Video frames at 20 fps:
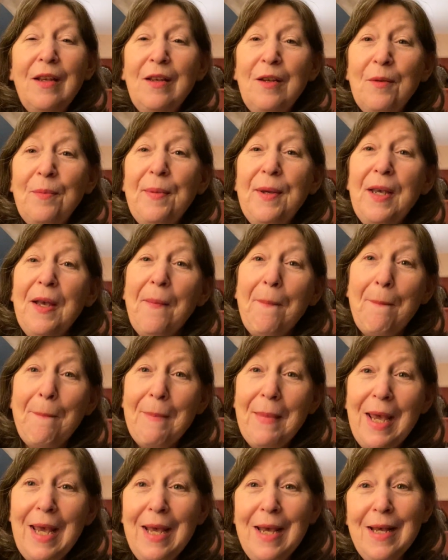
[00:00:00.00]
You'll be
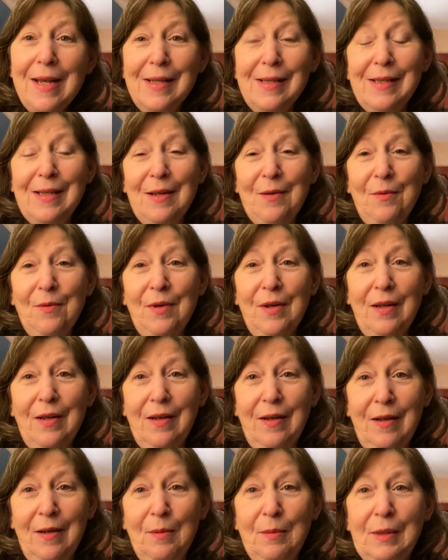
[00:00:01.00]
amazed at
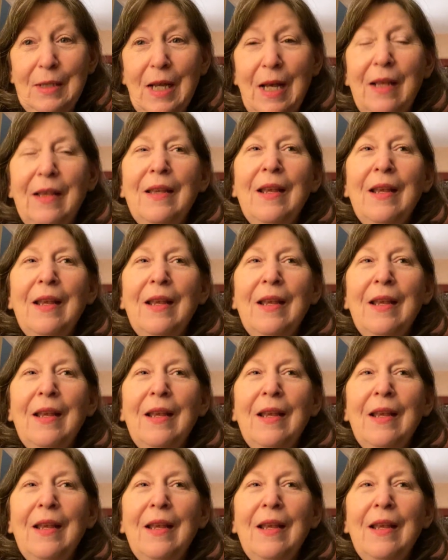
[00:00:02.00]
what comes out.